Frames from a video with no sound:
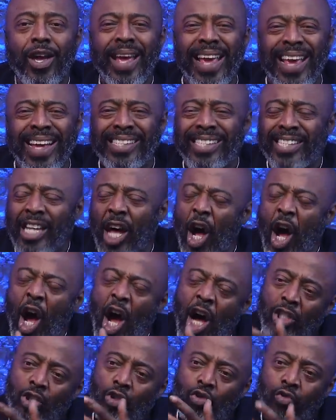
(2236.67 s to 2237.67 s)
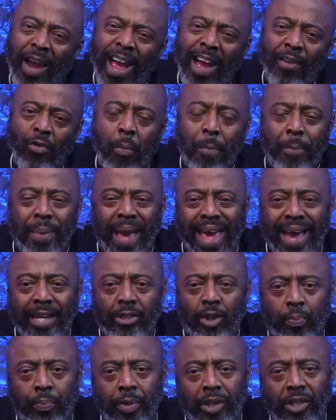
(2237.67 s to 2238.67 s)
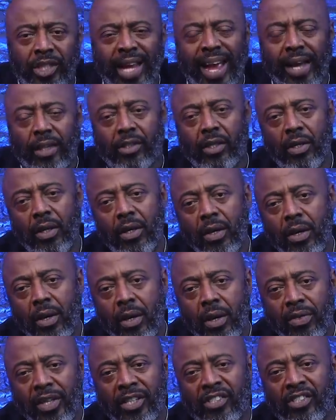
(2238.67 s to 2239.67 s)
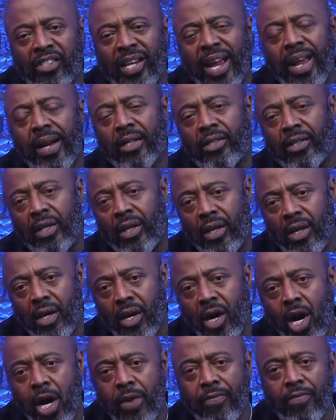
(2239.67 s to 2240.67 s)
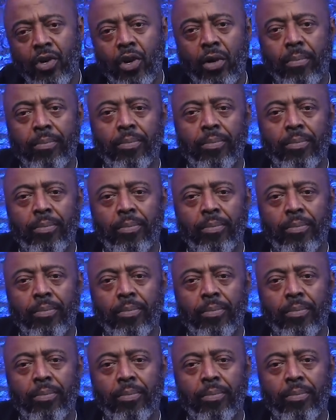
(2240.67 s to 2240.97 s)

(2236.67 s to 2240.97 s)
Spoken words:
It's a travel bag to protect the sanity of your